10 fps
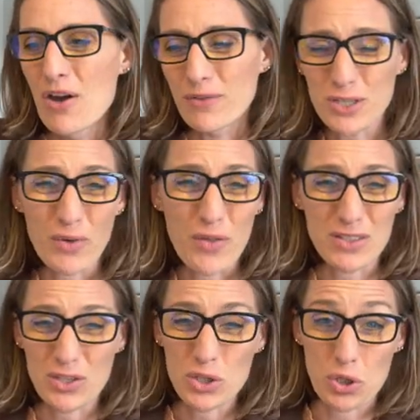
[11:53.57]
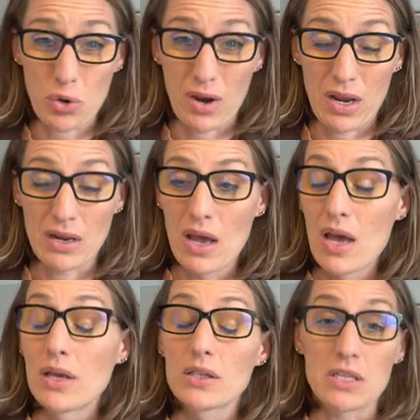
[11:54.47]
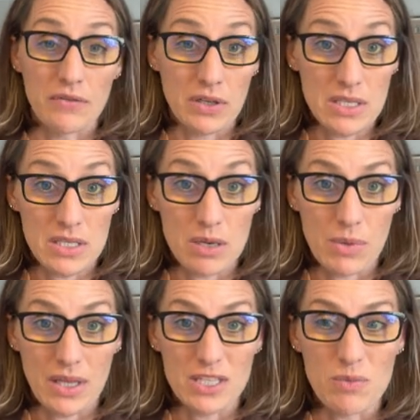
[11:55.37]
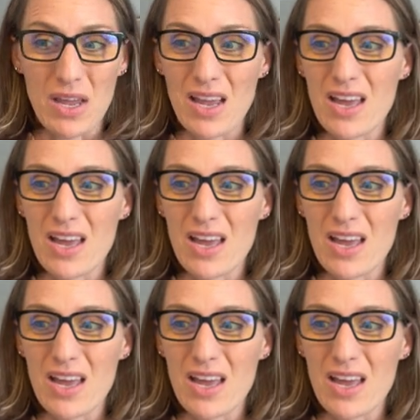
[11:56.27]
First of all, that's on a screen definitely stimulates me.